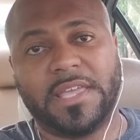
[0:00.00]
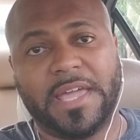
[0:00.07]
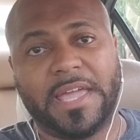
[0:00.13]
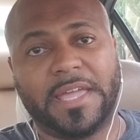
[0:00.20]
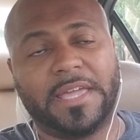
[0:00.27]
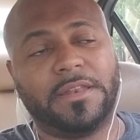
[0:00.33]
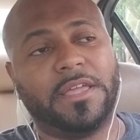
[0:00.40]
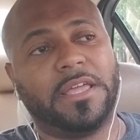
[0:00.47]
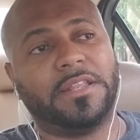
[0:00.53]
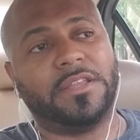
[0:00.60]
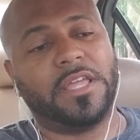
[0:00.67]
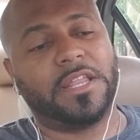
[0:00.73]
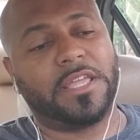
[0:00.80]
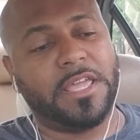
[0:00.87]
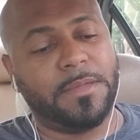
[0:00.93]
thing
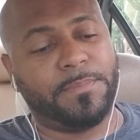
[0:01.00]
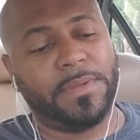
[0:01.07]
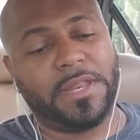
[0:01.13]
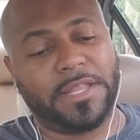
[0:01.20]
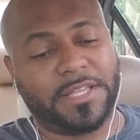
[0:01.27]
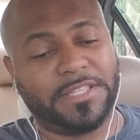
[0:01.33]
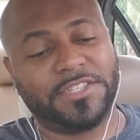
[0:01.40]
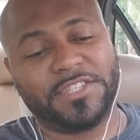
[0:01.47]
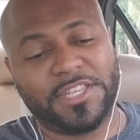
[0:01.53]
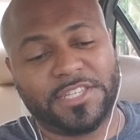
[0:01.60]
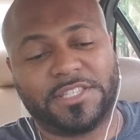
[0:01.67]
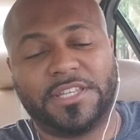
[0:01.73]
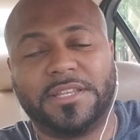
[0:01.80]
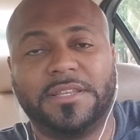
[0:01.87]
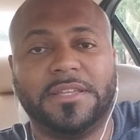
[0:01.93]
and keeping it
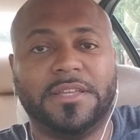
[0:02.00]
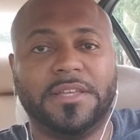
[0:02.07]
consistent,